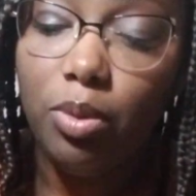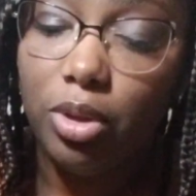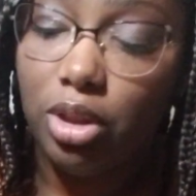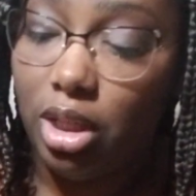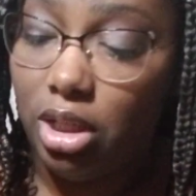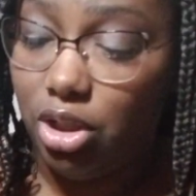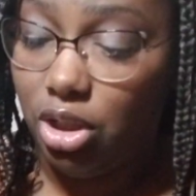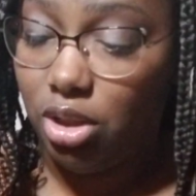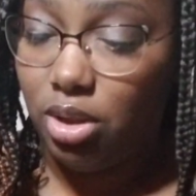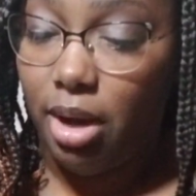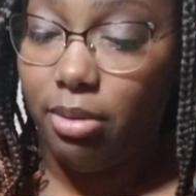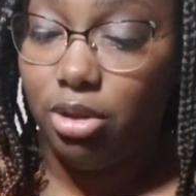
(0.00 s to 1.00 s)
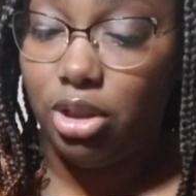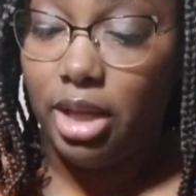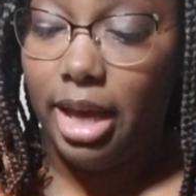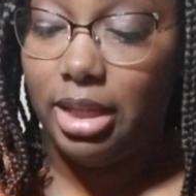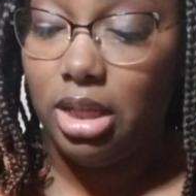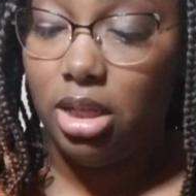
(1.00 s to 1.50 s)
with it just how it just
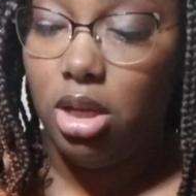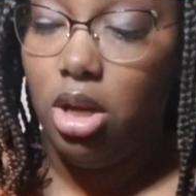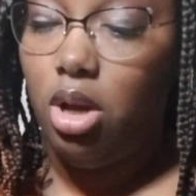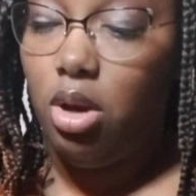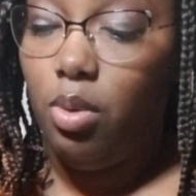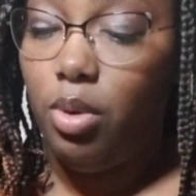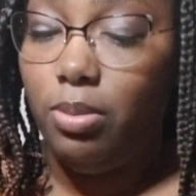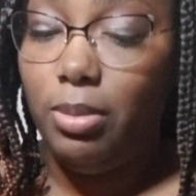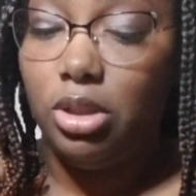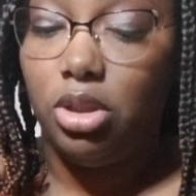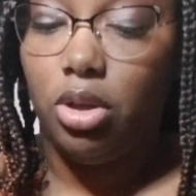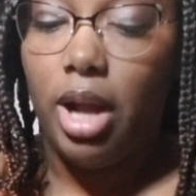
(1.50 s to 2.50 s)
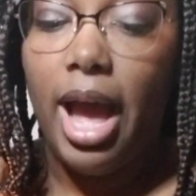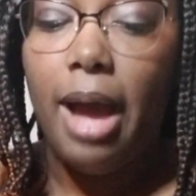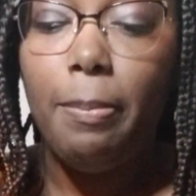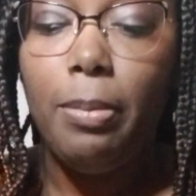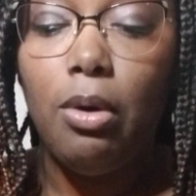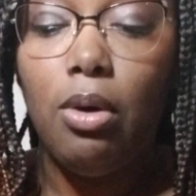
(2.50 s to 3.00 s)
acted with Mr.
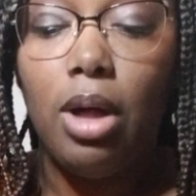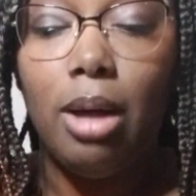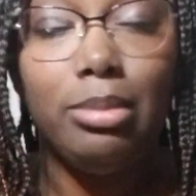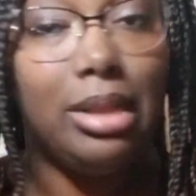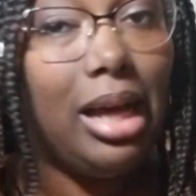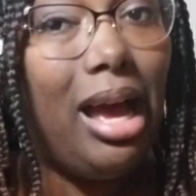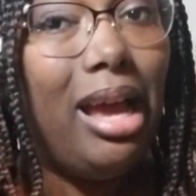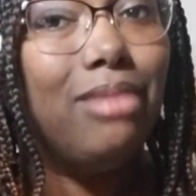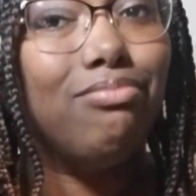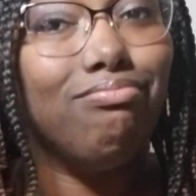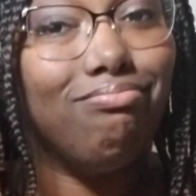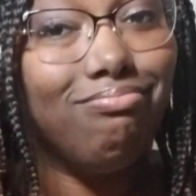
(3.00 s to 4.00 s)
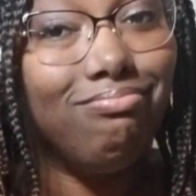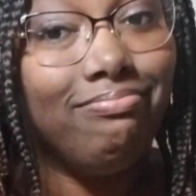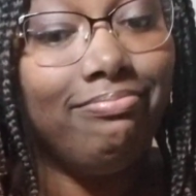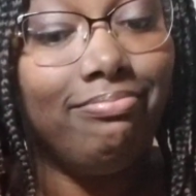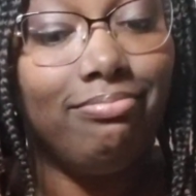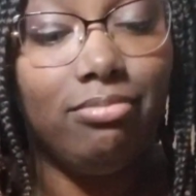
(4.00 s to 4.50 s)
Apple, I'm like,
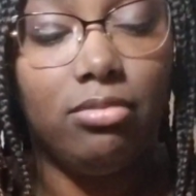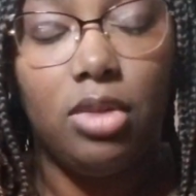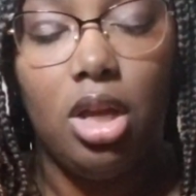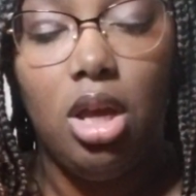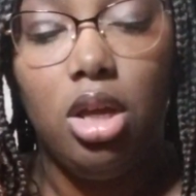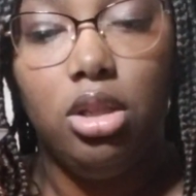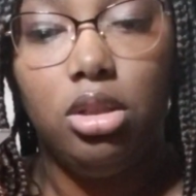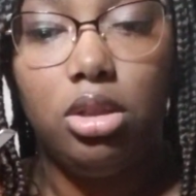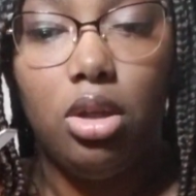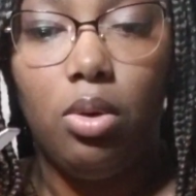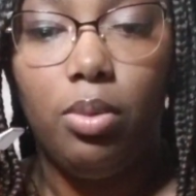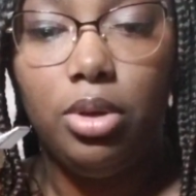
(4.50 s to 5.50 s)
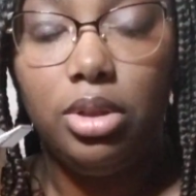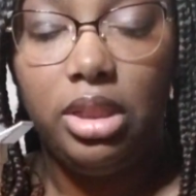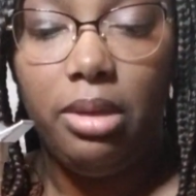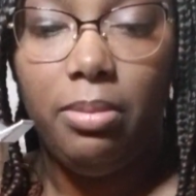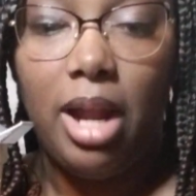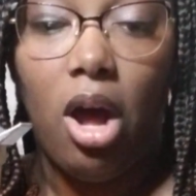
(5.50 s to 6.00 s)
so we'll
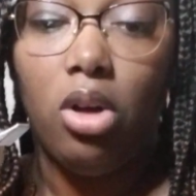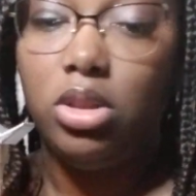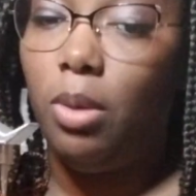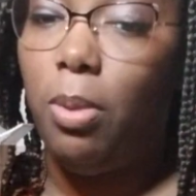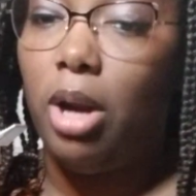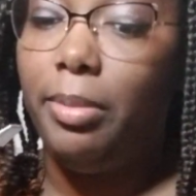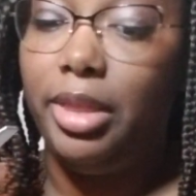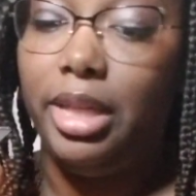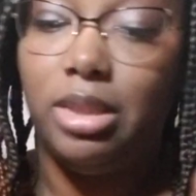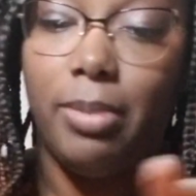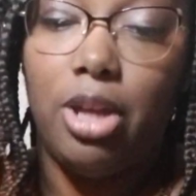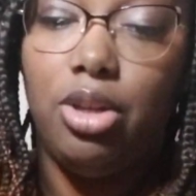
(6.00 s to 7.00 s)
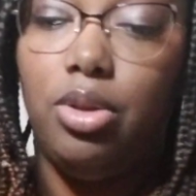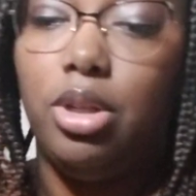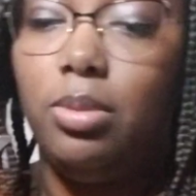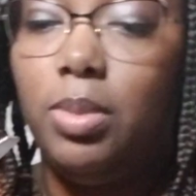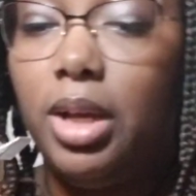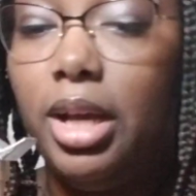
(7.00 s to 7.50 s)
see. But I also, part of me thinks it might do
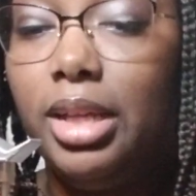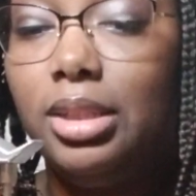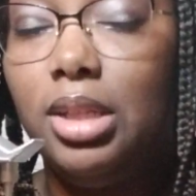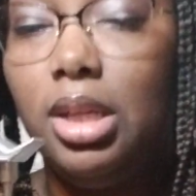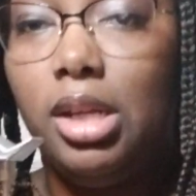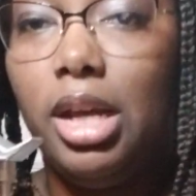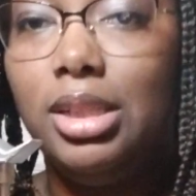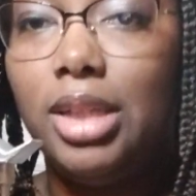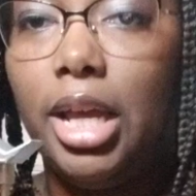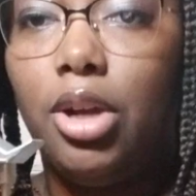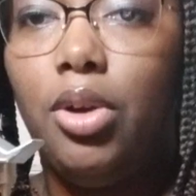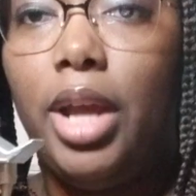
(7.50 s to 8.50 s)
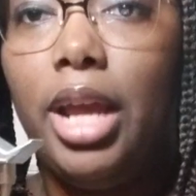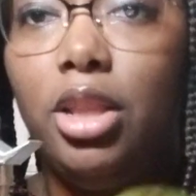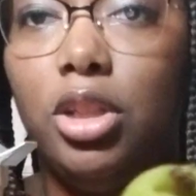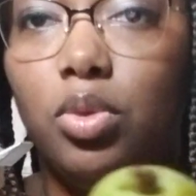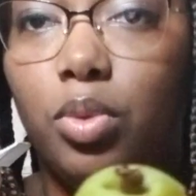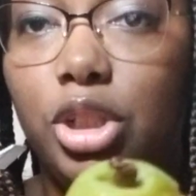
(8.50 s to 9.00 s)
good because it does like create
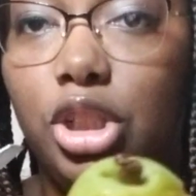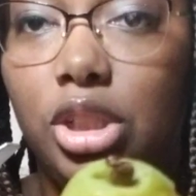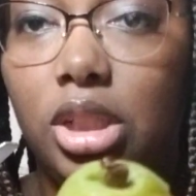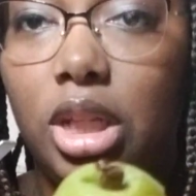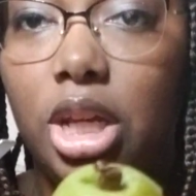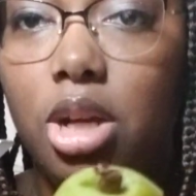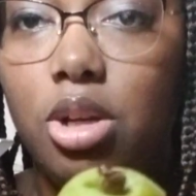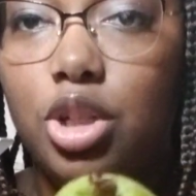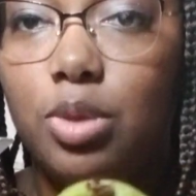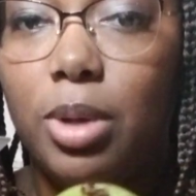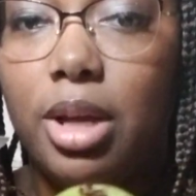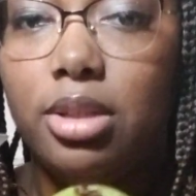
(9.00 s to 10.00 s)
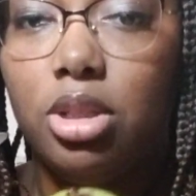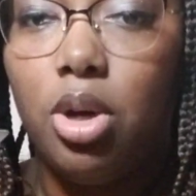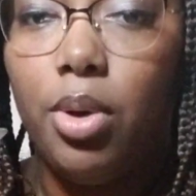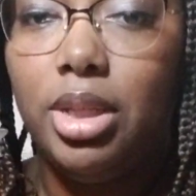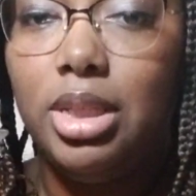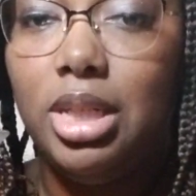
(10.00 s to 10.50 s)
these ridges in here just because it's
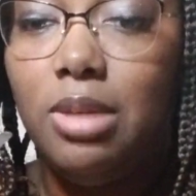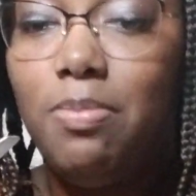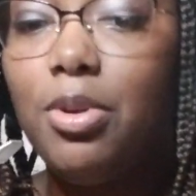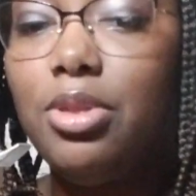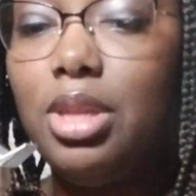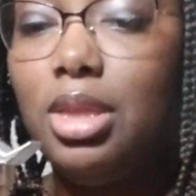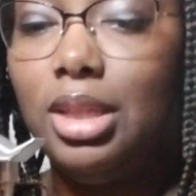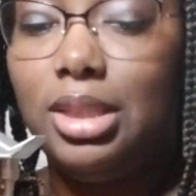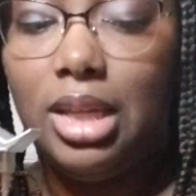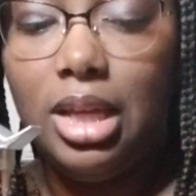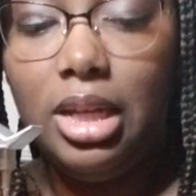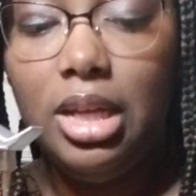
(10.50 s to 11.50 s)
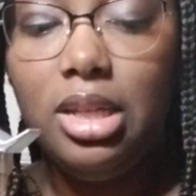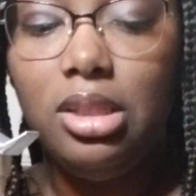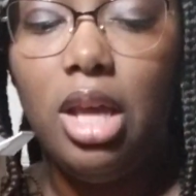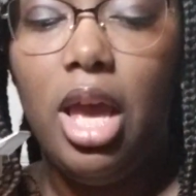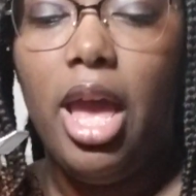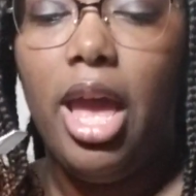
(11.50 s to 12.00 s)
going deeper than the skin is,
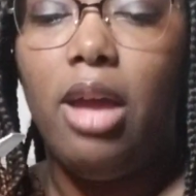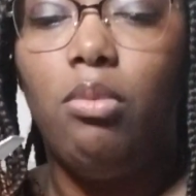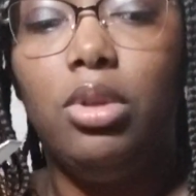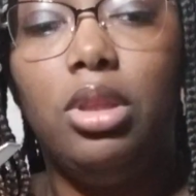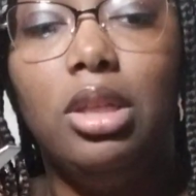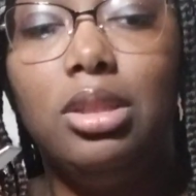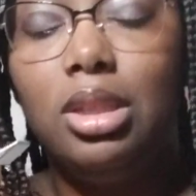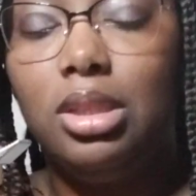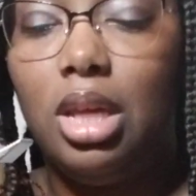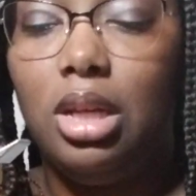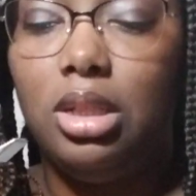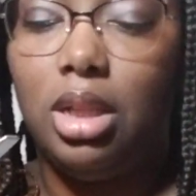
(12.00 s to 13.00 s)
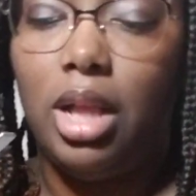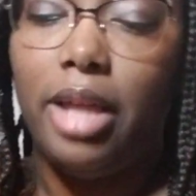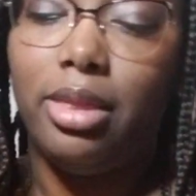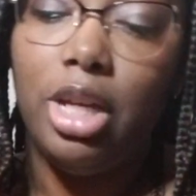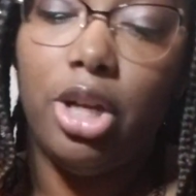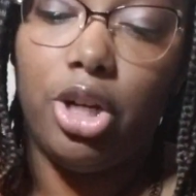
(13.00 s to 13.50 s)
and with this the skin is a
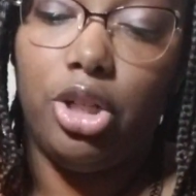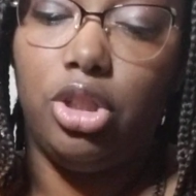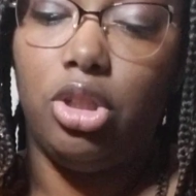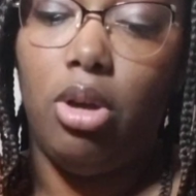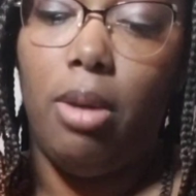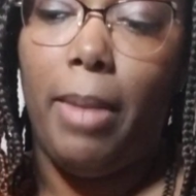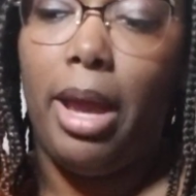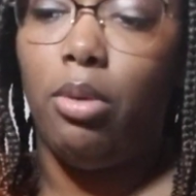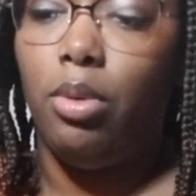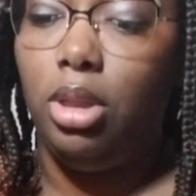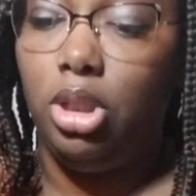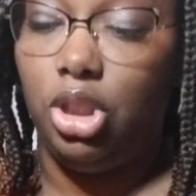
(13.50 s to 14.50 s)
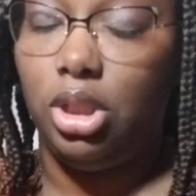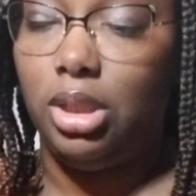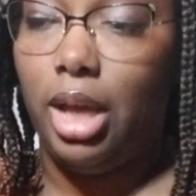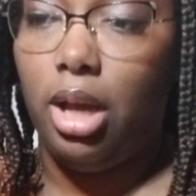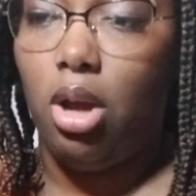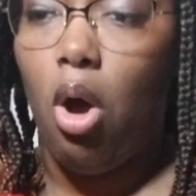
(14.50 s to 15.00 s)
lot thicker, so it might really just
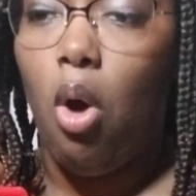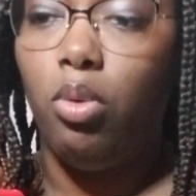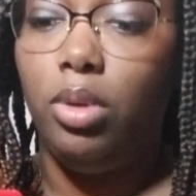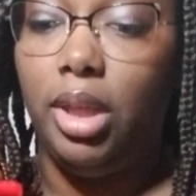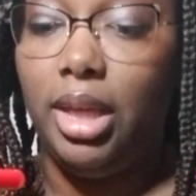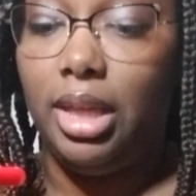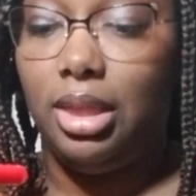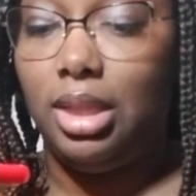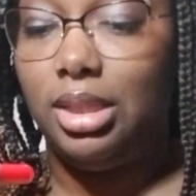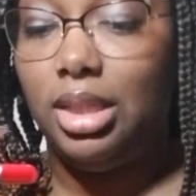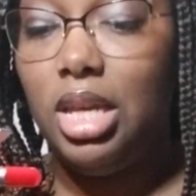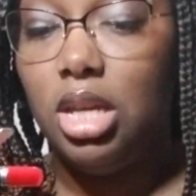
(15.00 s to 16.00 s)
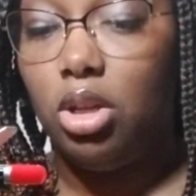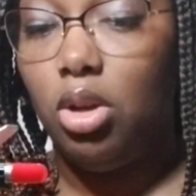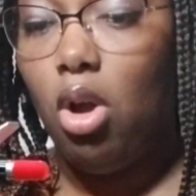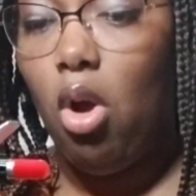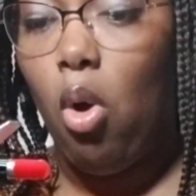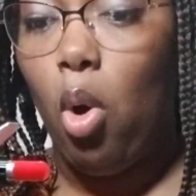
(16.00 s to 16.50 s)
like only get the skin,
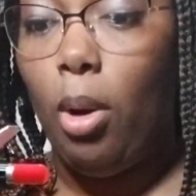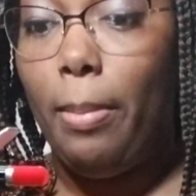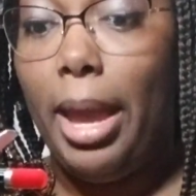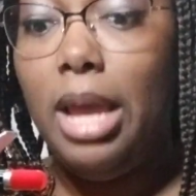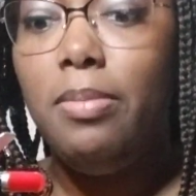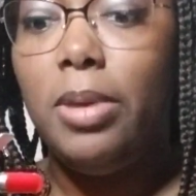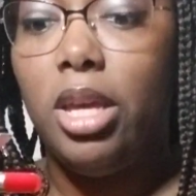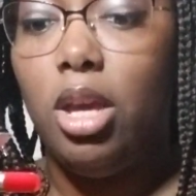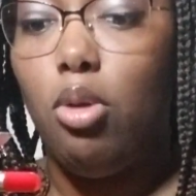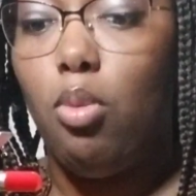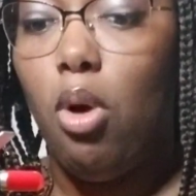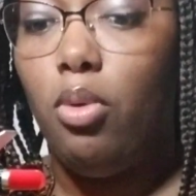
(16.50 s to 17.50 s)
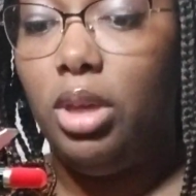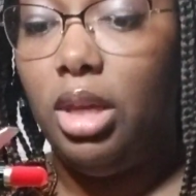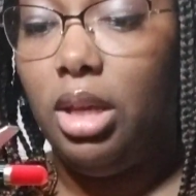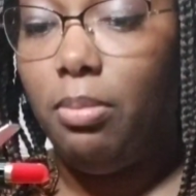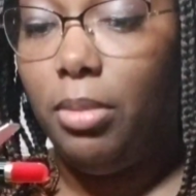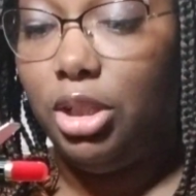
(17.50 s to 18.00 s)
or maybe it won't
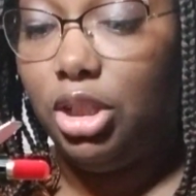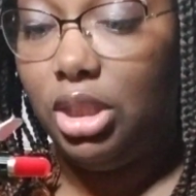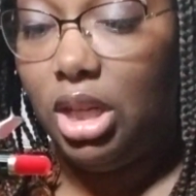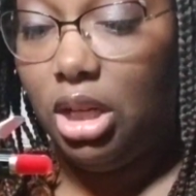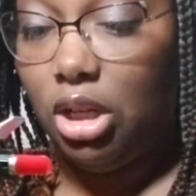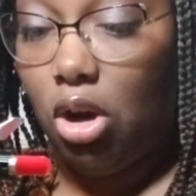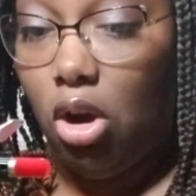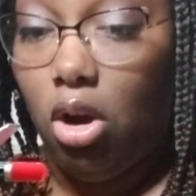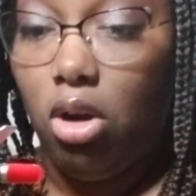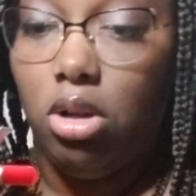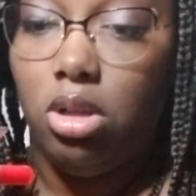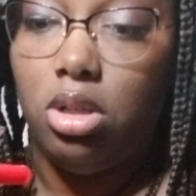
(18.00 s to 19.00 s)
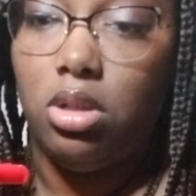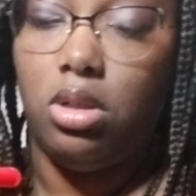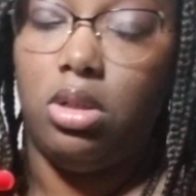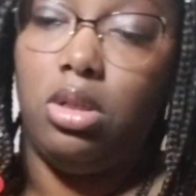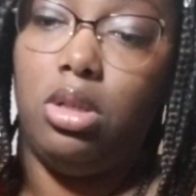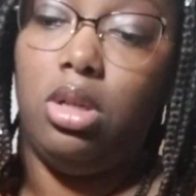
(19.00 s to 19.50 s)
get much skin at all.
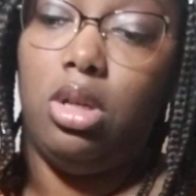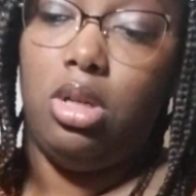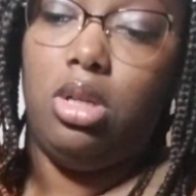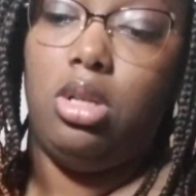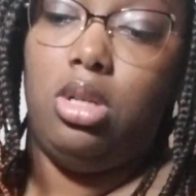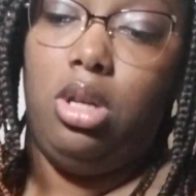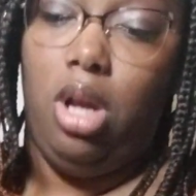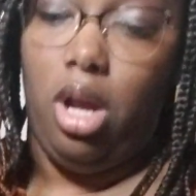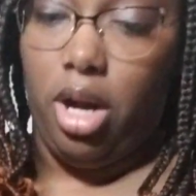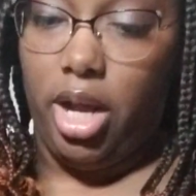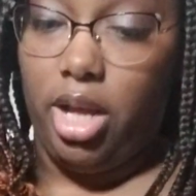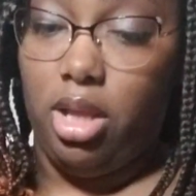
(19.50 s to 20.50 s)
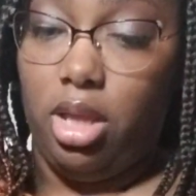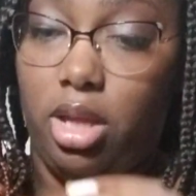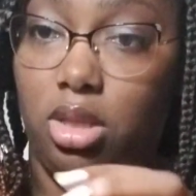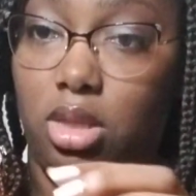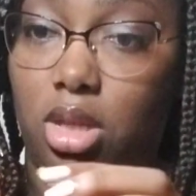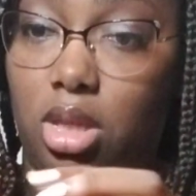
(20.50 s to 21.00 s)
All right,
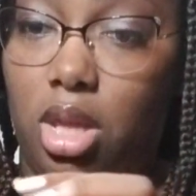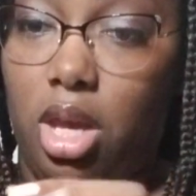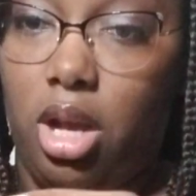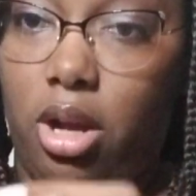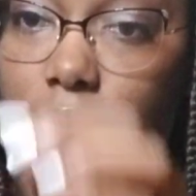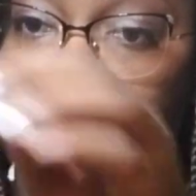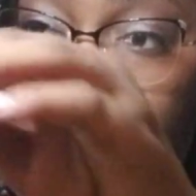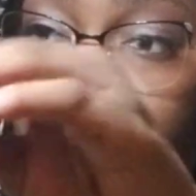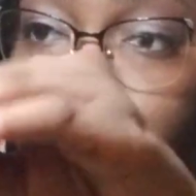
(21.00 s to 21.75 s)
that's in there.